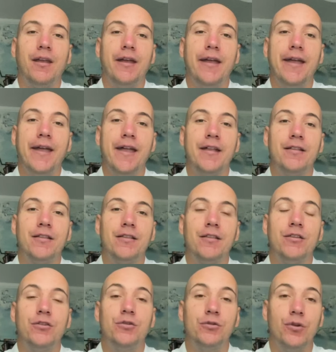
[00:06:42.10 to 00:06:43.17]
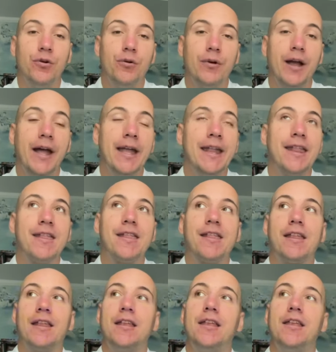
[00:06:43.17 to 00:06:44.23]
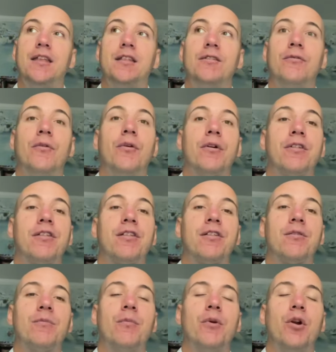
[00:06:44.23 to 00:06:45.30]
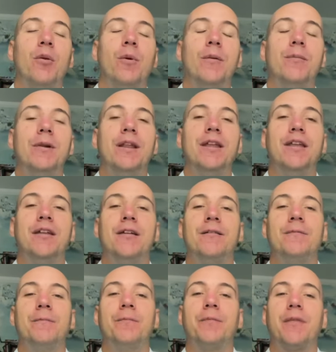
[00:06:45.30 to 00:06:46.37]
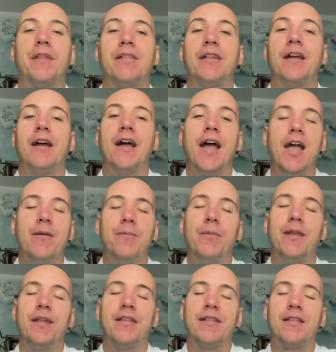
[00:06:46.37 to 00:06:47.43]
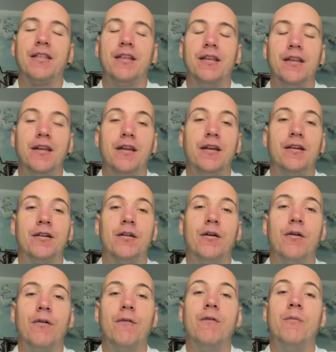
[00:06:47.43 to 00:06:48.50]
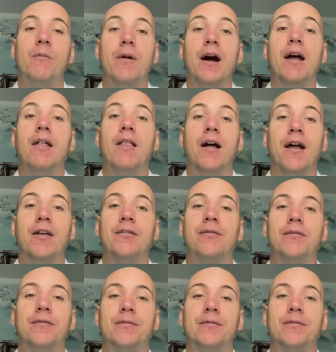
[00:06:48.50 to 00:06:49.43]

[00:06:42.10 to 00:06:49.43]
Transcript: And you know, guys, it was probably the happiest year of my life.